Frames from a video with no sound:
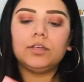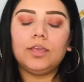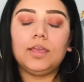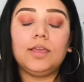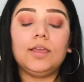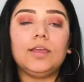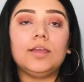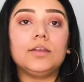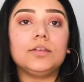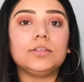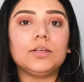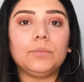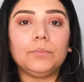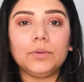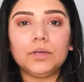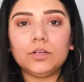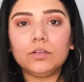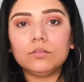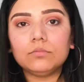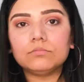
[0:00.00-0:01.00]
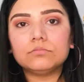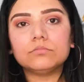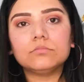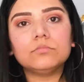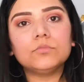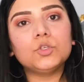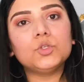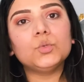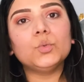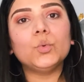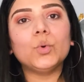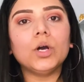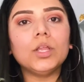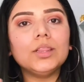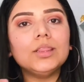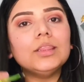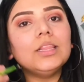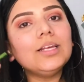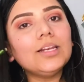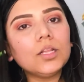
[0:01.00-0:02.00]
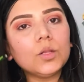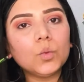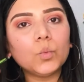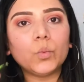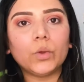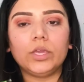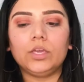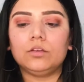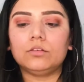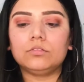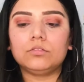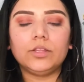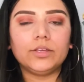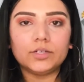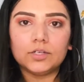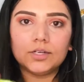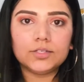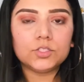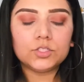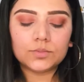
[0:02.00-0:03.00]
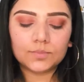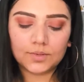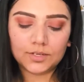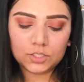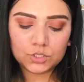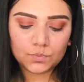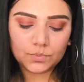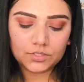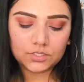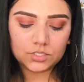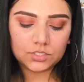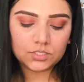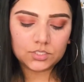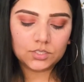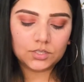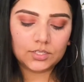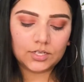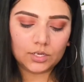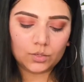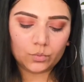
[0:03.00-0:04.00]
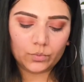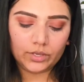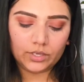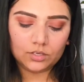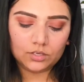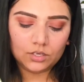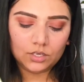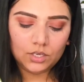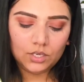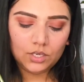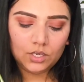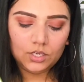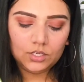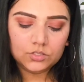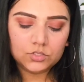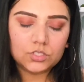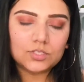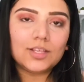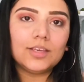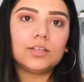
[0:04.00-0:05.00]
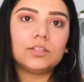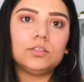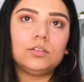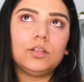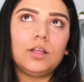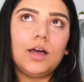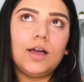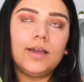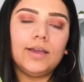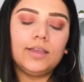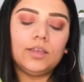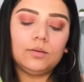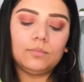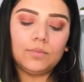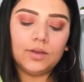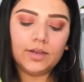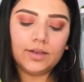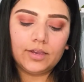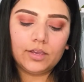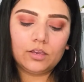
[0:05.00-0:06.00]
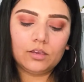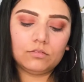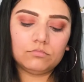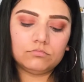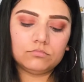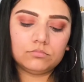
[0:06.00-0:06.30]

and I'm gonna do a little wing, like not too much, but just a little wing. Just like line my